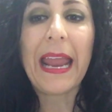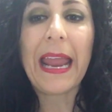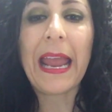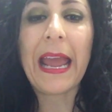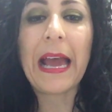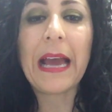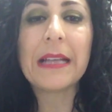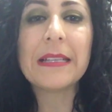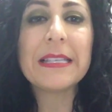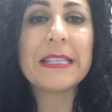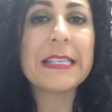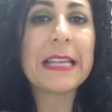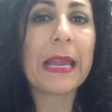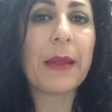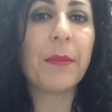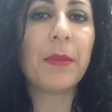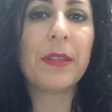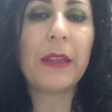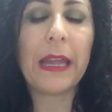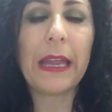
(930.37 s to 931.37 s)
And
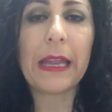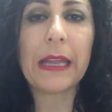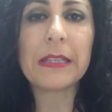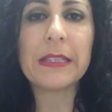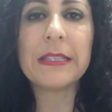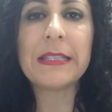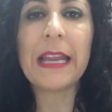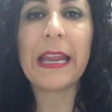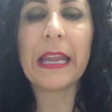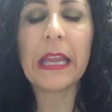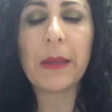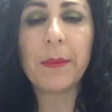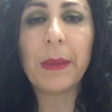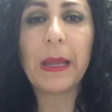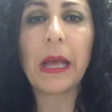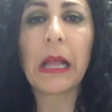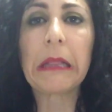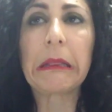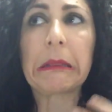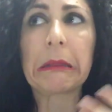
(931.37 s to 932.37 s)
same thing, it's taken
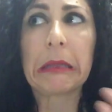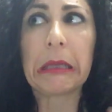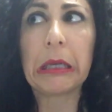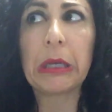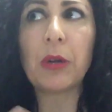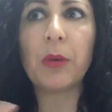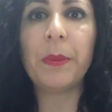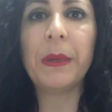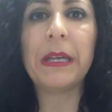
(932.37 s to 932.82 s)
me a little